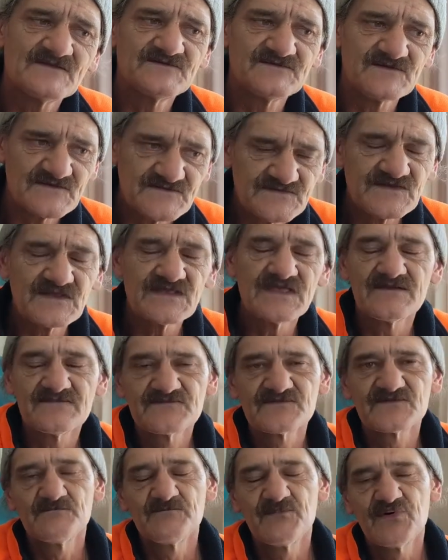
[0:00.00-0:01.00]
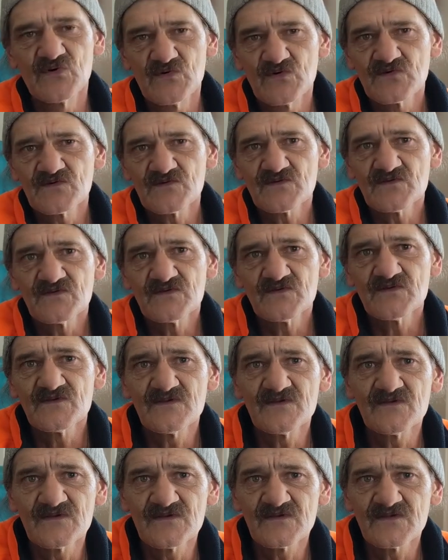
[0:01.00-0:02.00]
Just to have support,
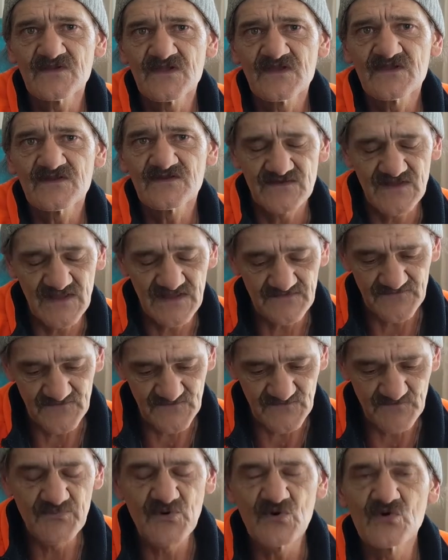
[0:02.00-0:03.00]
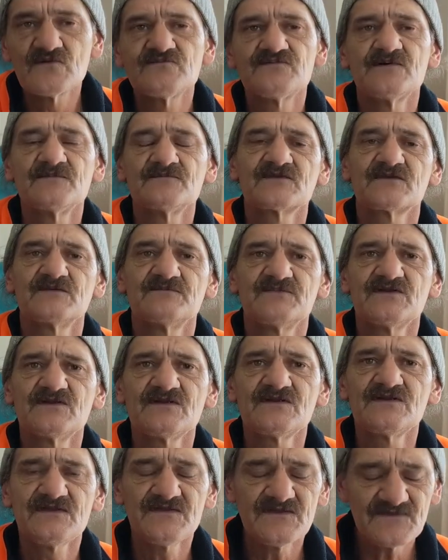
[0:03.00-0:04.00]
from
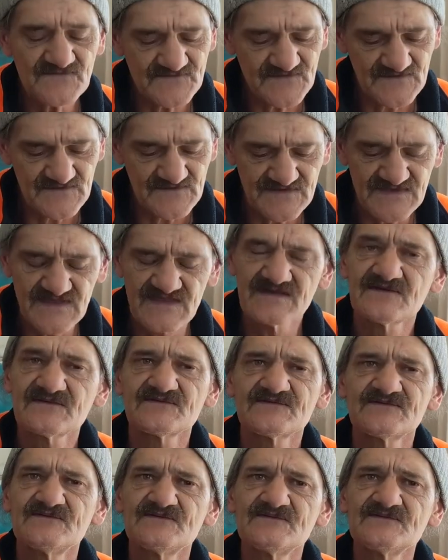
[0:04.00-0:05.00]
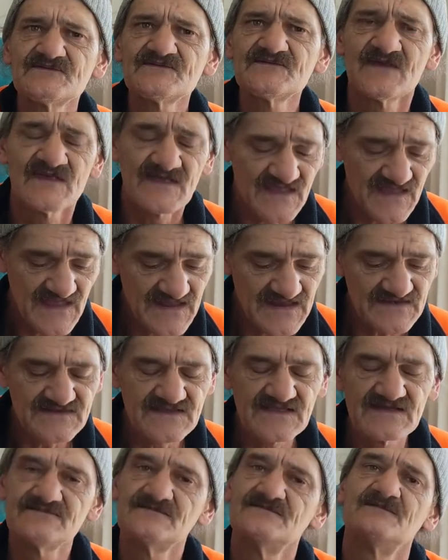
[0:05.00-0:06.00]
communities, councils and
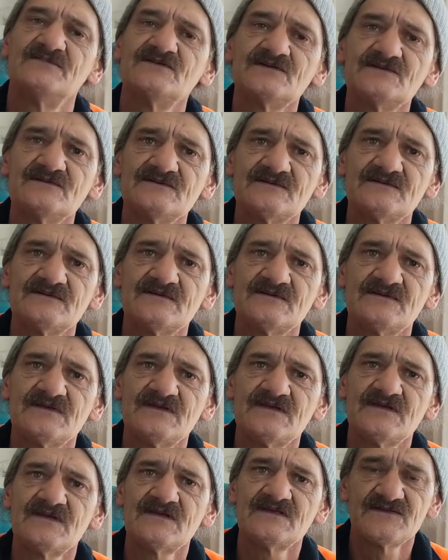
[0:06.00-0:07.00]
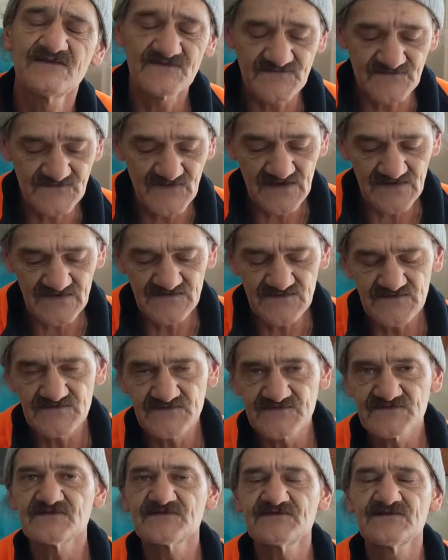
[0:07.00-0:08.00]
government to start a new
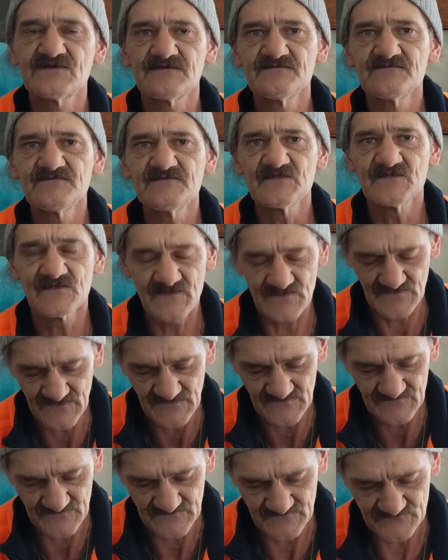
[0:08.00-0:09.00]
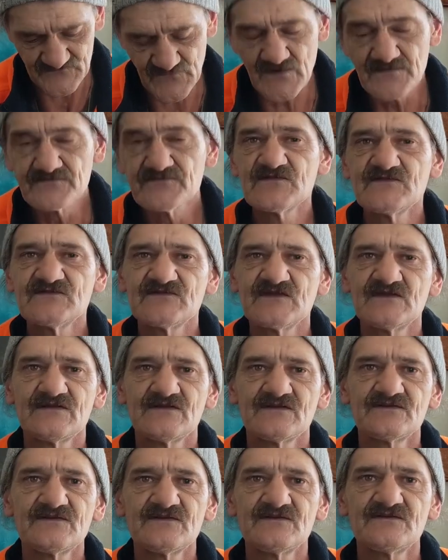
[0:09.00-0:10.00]
system from New
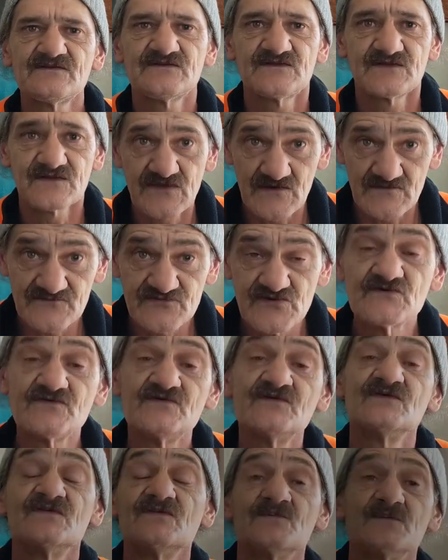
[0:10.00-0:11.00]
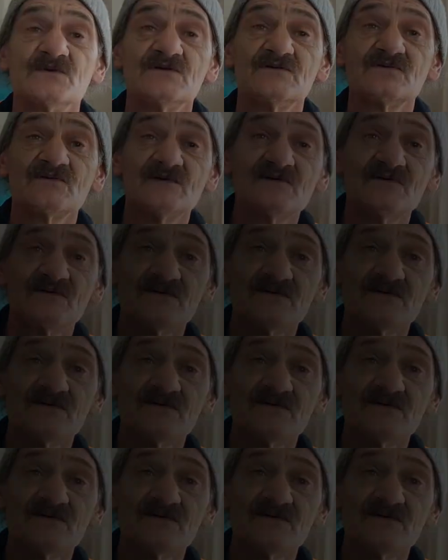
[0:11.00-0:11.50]
Zealand to go through to the world.